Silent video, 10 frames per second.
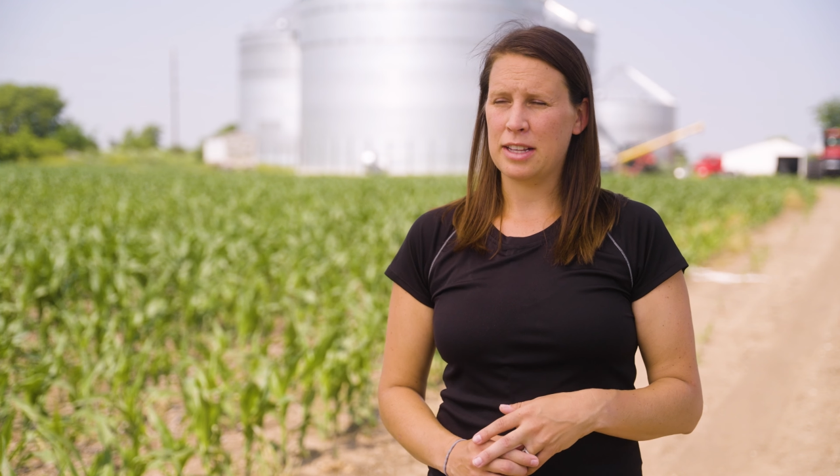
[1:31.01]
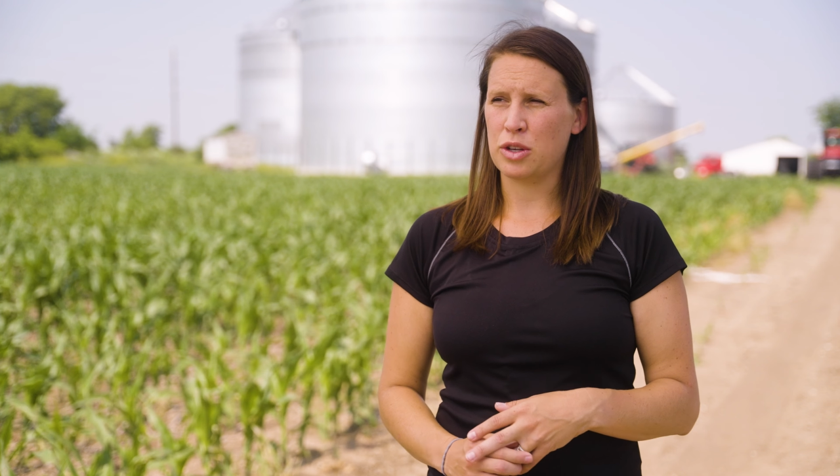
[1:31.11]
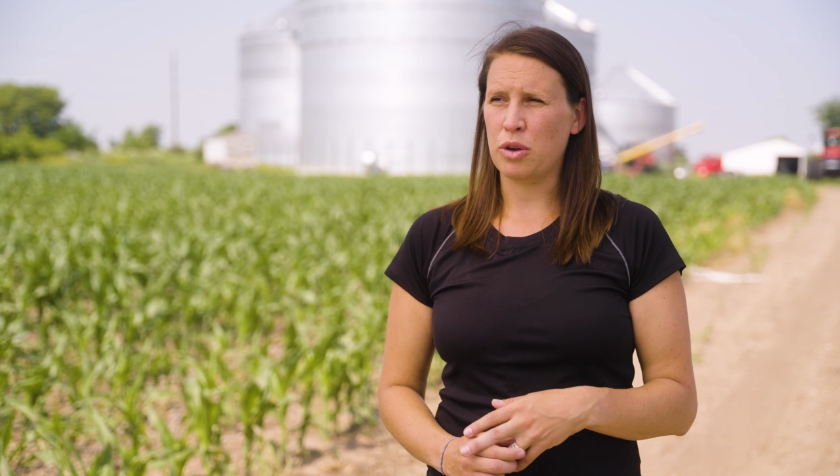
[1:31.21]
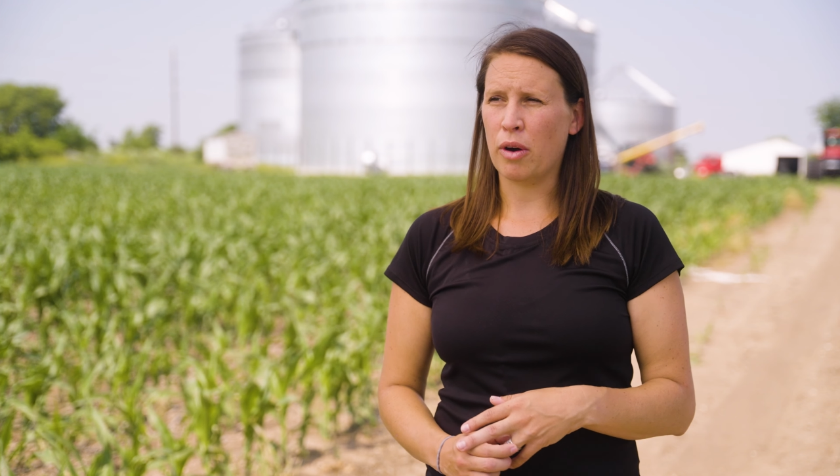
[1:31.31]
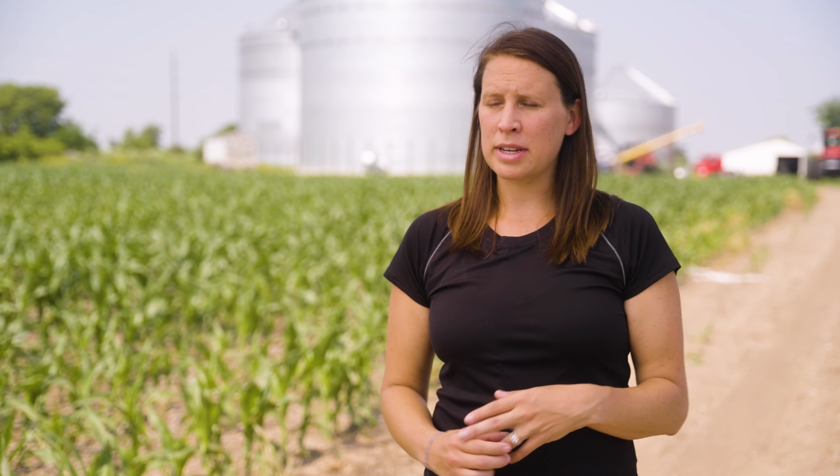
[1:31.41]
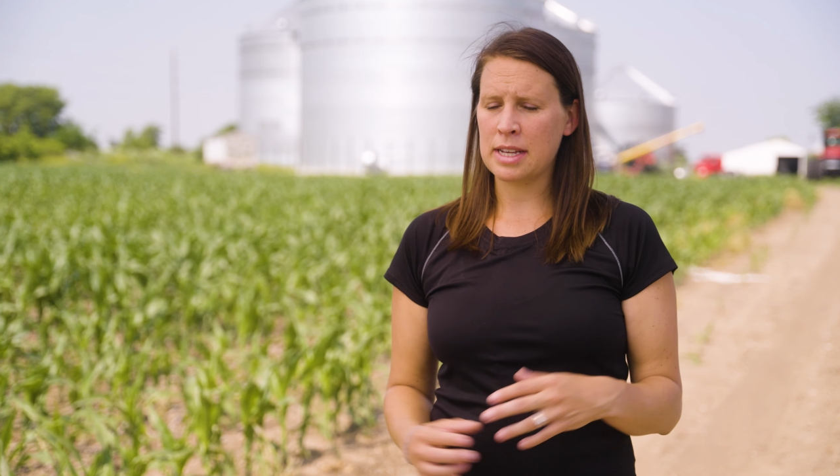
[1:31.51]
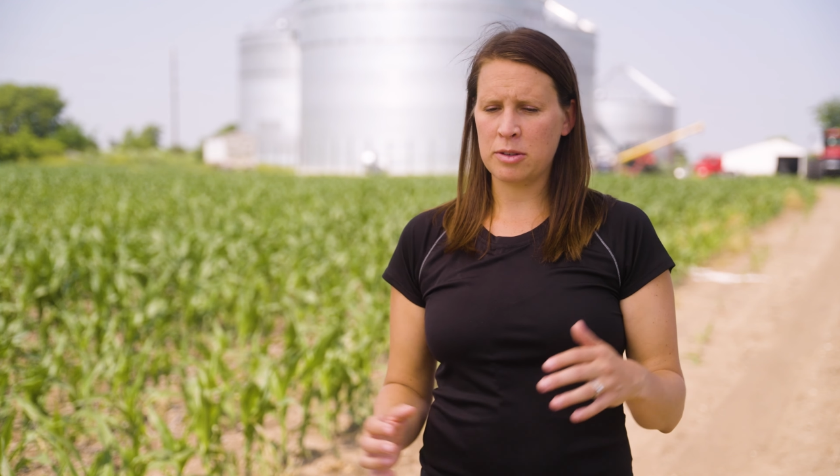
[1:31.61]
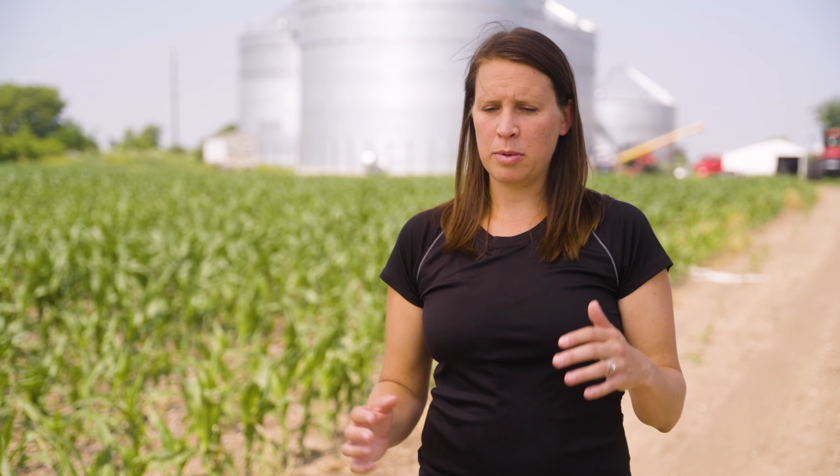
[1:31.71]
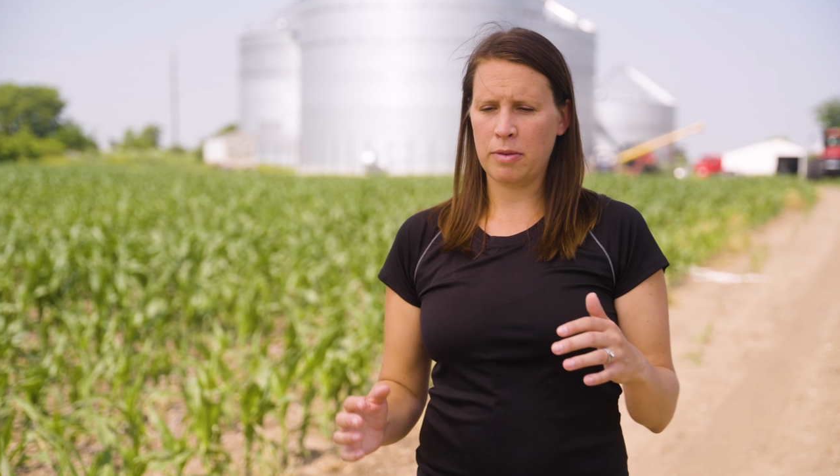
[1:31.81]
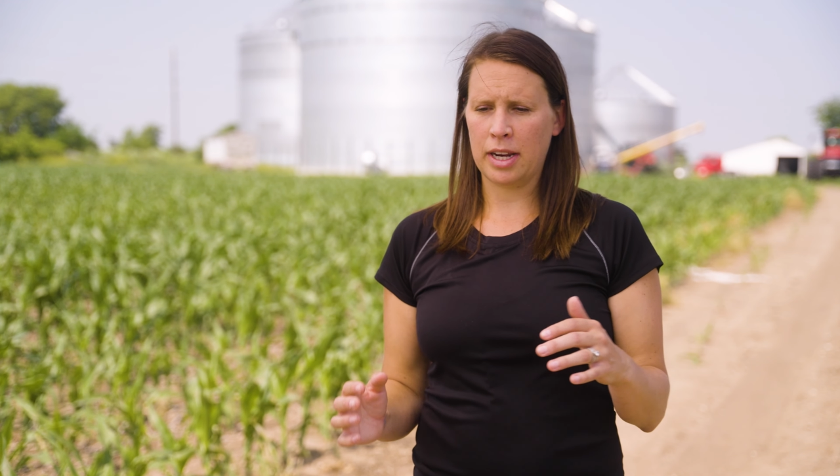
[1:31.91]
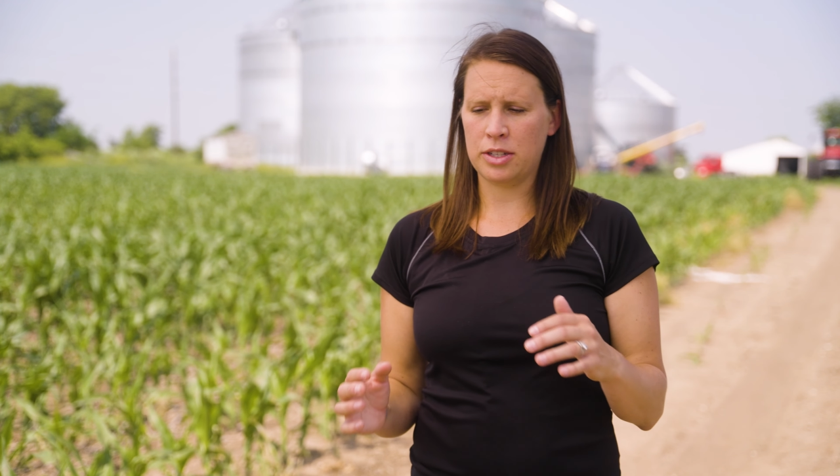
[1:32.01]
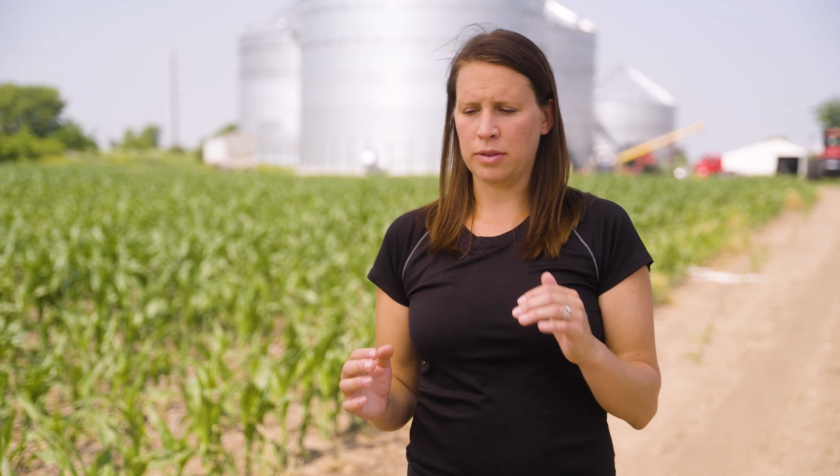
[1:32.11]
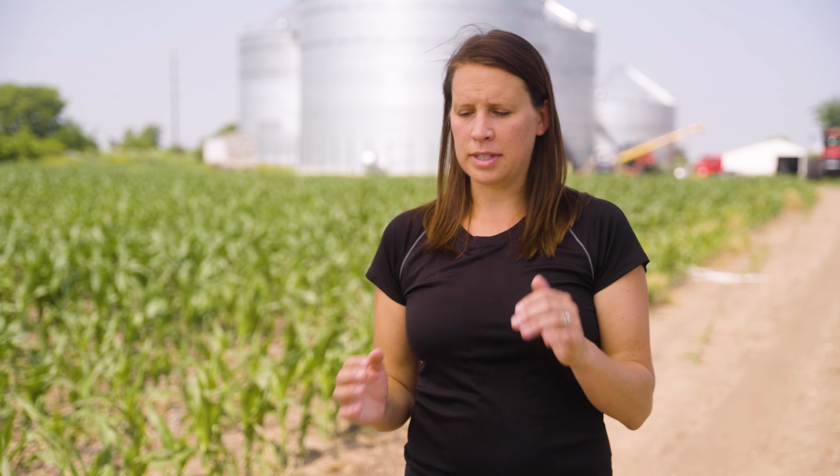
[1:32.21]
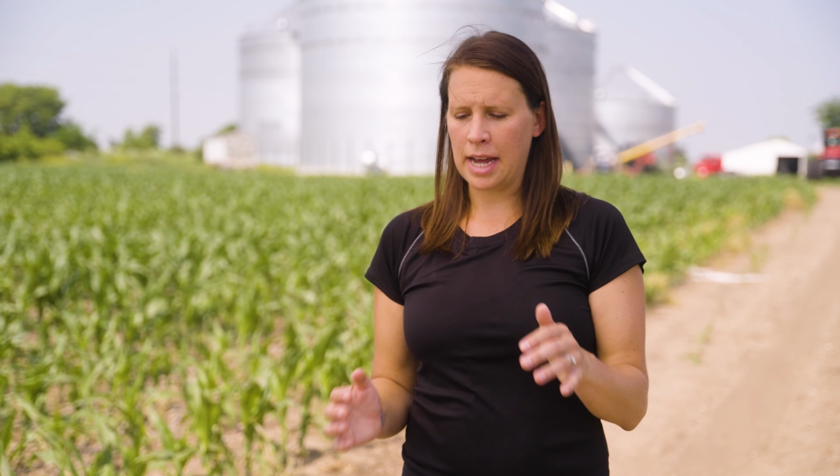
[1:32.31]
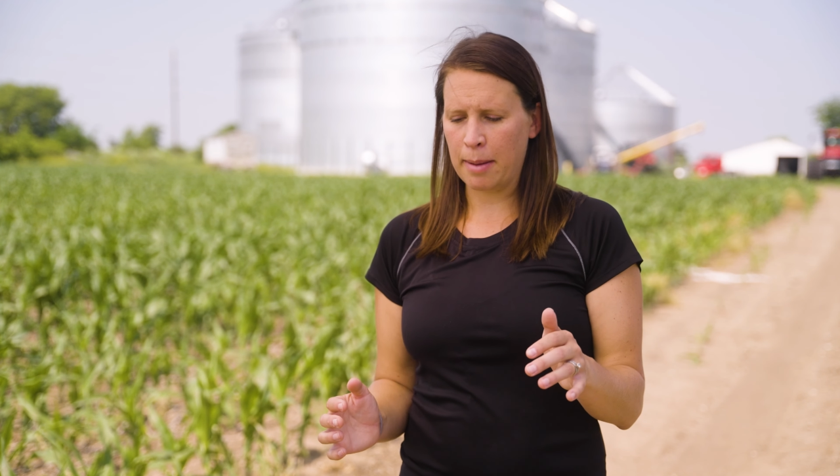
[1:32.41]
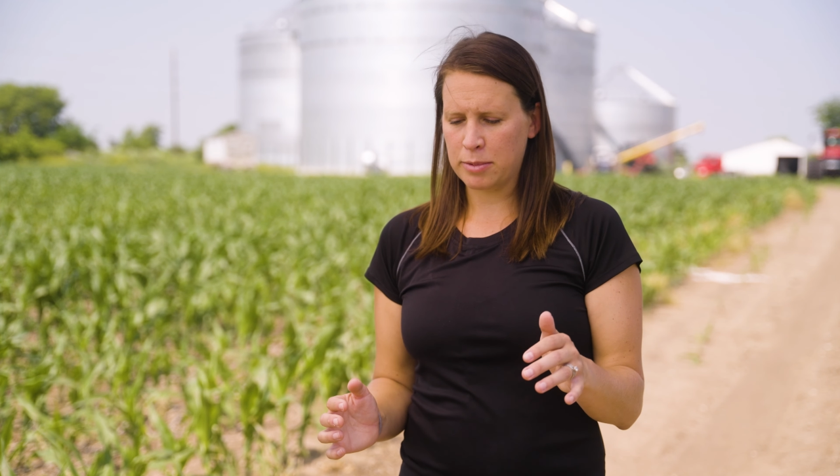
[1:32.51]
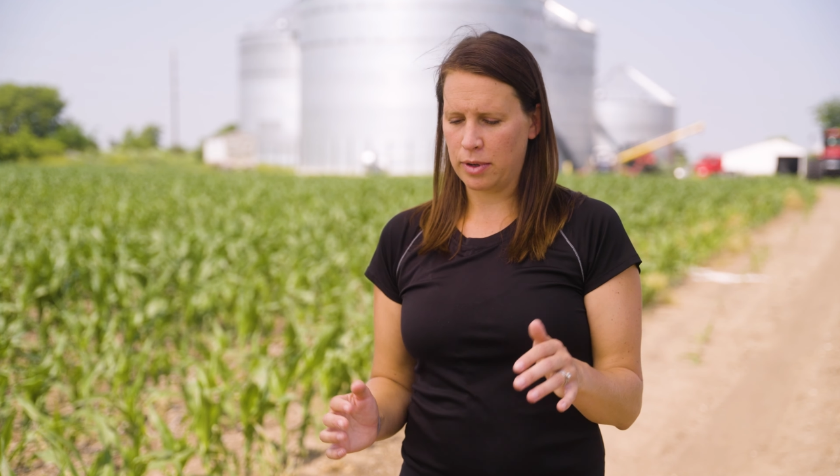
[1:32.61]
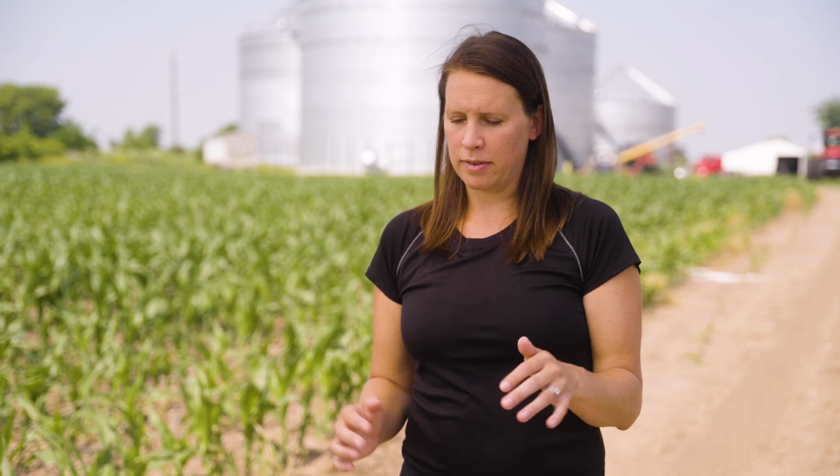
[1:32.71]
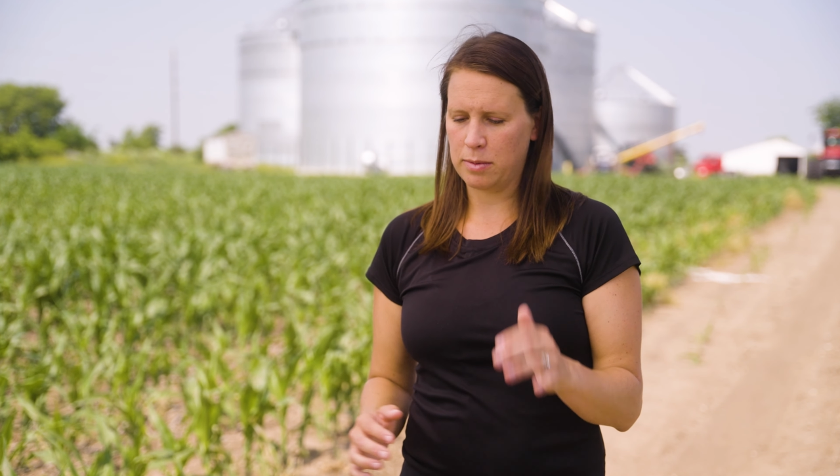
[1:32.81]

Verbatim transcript: And so you always have to be ready to adapt.